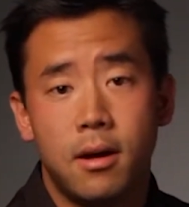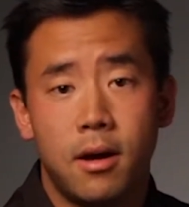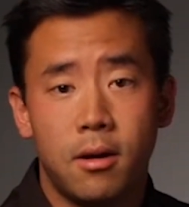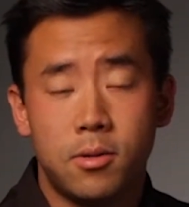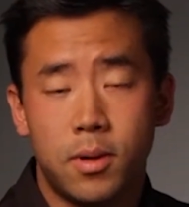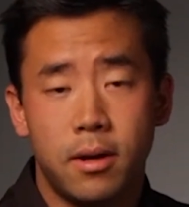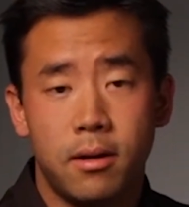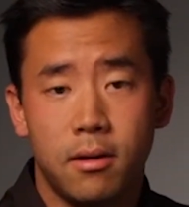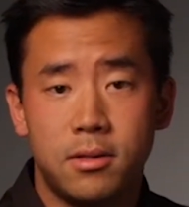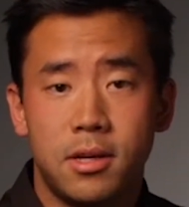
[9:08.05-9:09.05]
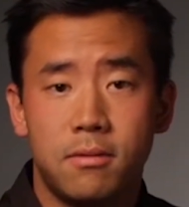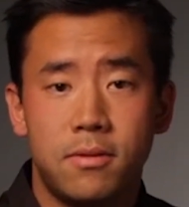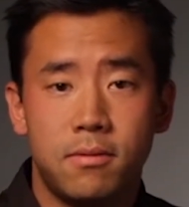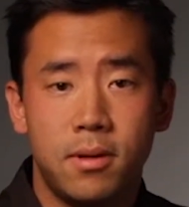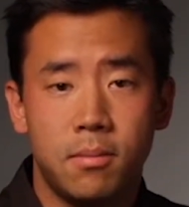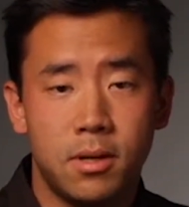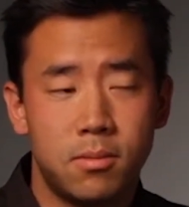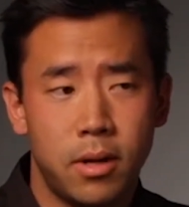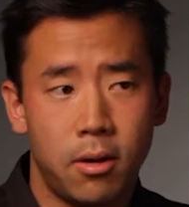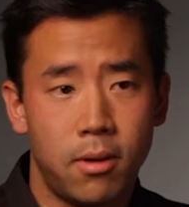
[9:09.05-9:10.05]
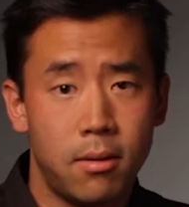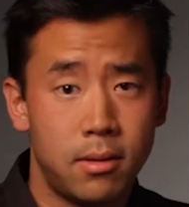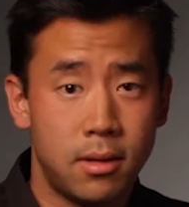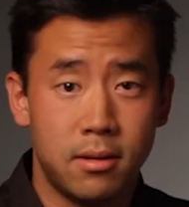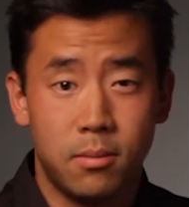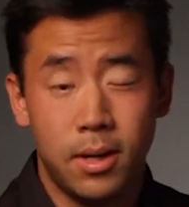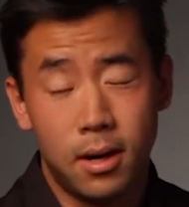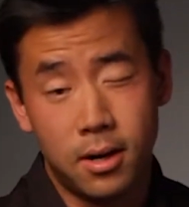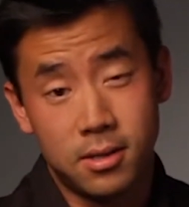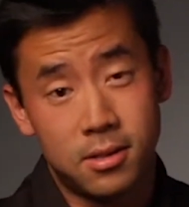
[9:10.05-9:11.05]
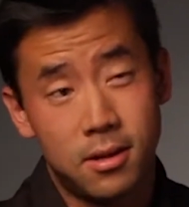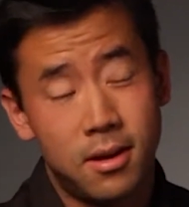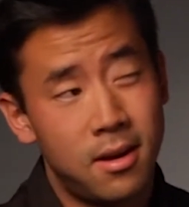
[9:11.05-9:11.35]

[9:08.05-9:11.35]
it was probably another 10, 15 minutes playing around with it. And to be honest,